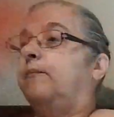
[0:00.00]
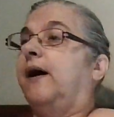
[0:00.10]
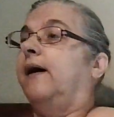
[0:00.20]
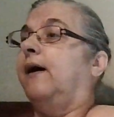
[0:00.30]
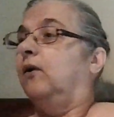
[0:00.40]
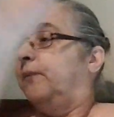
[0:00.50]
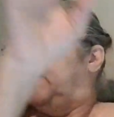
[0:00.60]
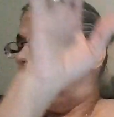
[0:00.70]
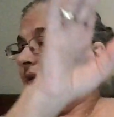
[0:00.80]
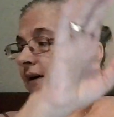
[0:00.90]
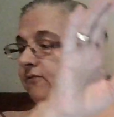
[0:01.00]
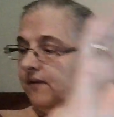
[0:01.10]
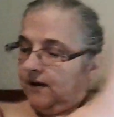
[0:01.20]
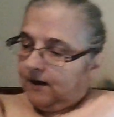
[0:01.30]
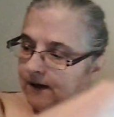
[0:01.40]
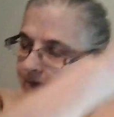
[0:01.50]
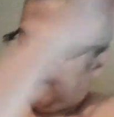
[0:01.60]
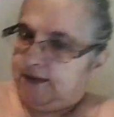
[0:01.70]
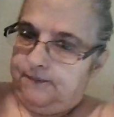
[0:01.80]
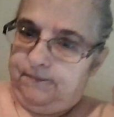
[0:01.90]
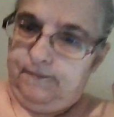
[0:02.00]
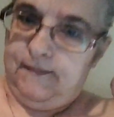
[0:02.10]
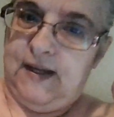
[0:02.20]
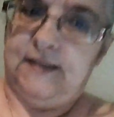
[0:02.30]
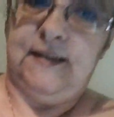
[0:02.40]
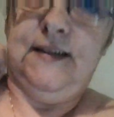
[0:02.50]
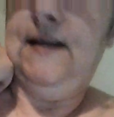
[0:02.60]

my Halloween stuff. All right, that's